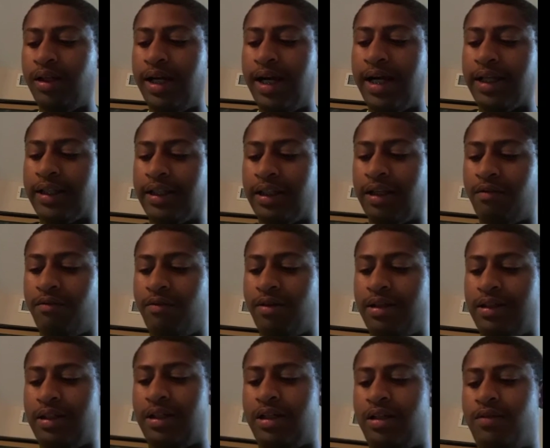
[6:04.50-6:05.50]
at the level I
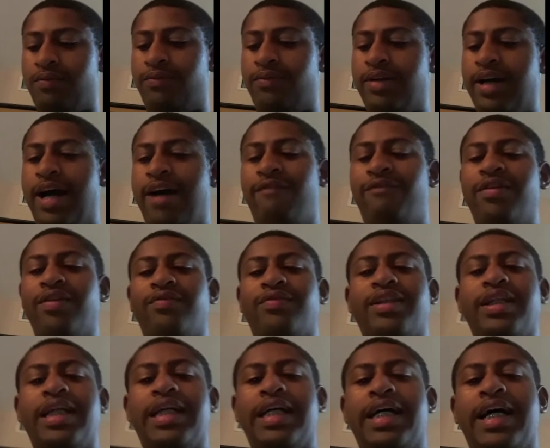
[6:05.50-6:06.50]
love. At
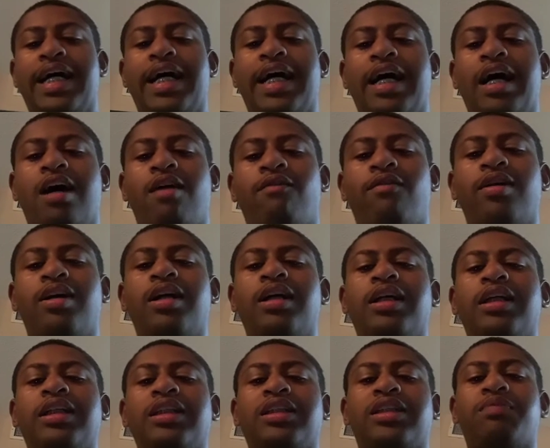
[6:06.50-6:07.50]
15, I have
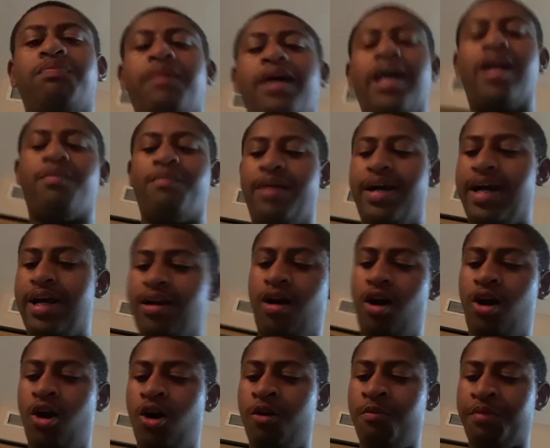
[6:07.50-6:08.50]
Spider-Man
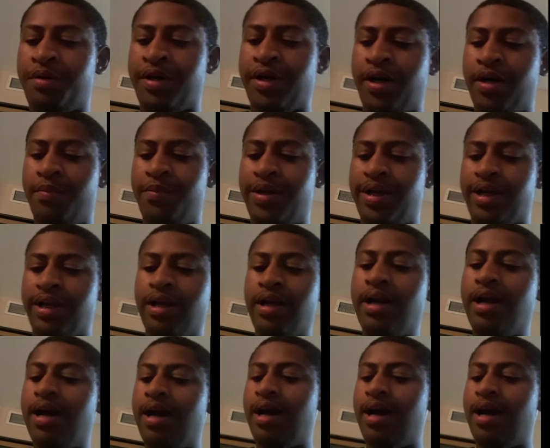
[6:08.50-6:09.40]
Homecoming.